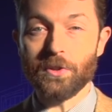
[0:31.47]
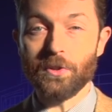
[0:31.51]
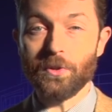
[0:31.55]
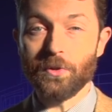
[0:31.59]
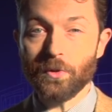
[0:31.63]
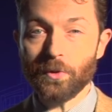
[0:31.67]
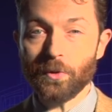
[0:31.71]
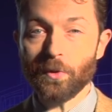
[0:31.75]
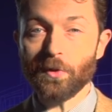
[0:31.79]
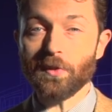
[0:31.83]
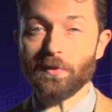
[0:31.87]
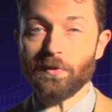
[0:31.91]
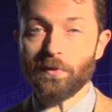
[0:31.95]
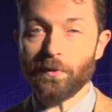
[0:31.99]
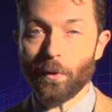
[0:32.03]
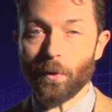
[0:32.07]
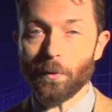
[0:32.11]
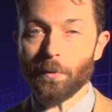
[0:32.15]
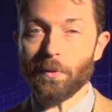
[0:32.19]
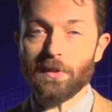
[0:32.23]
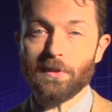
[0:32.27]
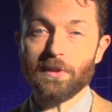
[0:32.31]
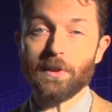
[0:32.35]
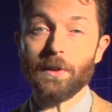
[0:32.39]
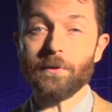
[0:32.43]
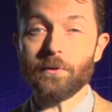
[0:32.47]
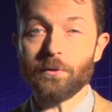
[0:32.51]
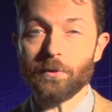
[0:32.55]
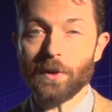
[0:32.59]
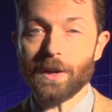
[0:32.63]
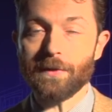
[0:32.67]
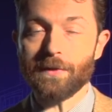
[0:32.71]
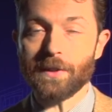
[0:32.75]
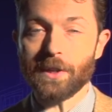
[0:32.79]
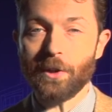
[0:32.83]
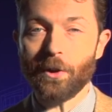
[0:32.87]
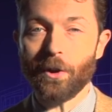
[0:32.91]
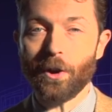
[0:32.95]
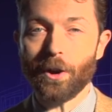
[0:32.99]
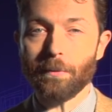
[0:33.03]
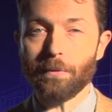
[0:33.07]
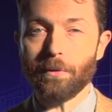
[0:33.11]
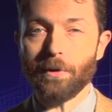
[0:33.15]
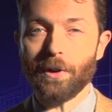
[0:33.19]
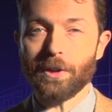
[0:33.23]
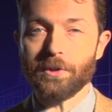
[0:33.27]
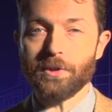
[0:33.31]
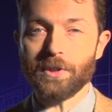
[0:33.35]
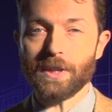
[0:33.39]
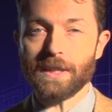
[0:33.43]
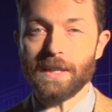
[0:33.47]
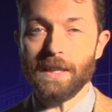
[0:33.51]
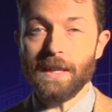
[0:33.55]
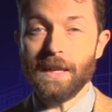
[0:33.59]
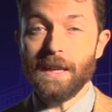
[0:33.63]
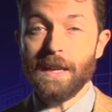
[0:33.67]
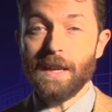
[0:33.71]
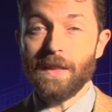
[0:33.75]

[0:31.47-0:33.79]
Google's former self-driving car project,